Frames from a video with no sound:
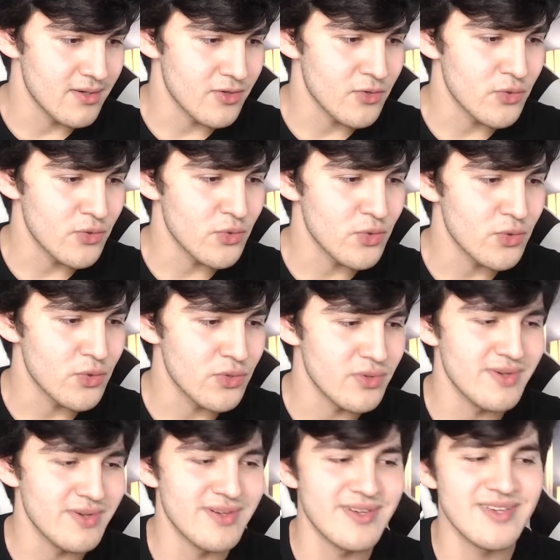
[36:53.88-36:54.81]
who,
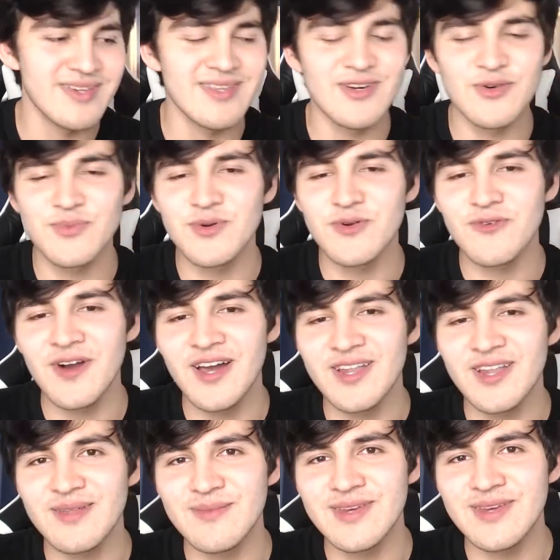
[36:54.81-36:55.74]
you know,
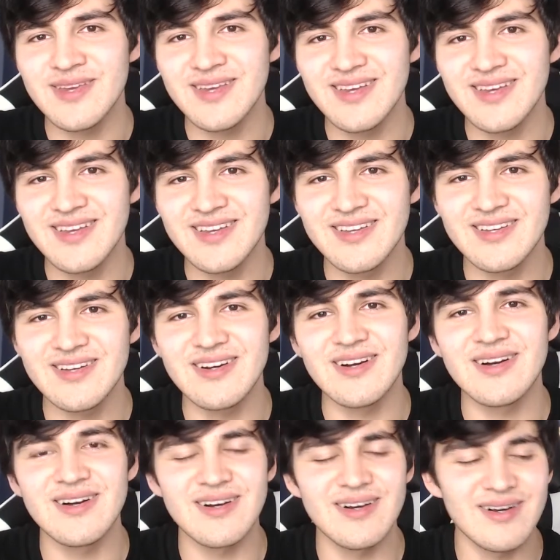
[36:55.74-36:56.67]
provided me
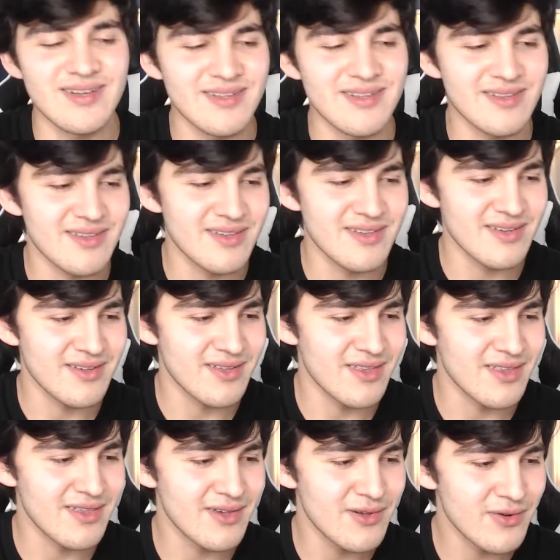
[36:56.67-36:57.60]
the
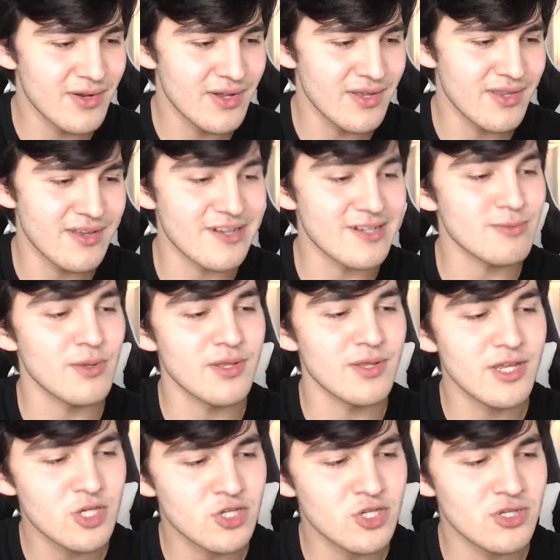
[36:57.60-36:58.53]
theory, the
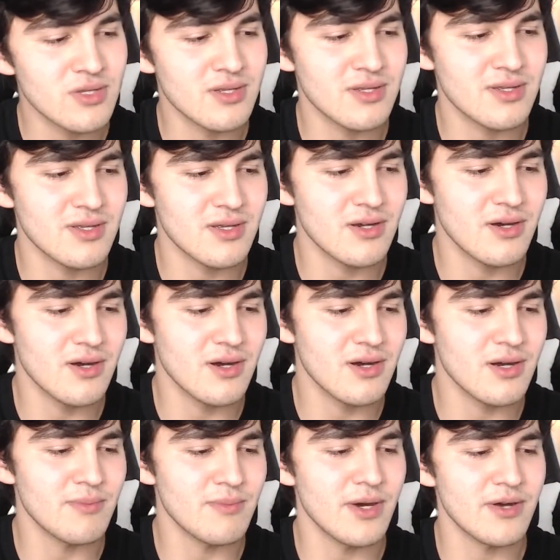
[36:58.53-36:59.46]
explanation
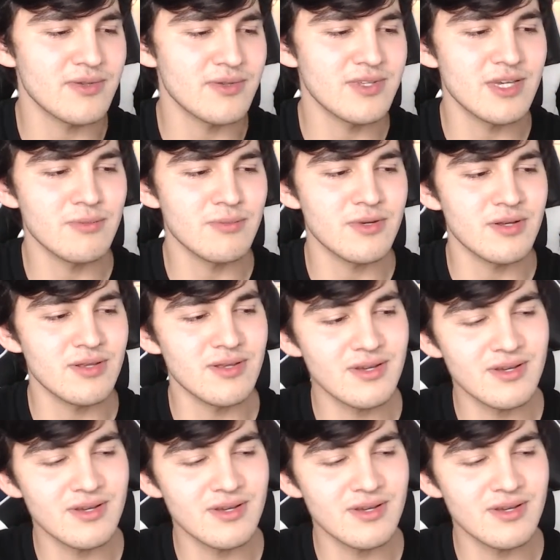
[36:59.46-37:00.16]
about Dema,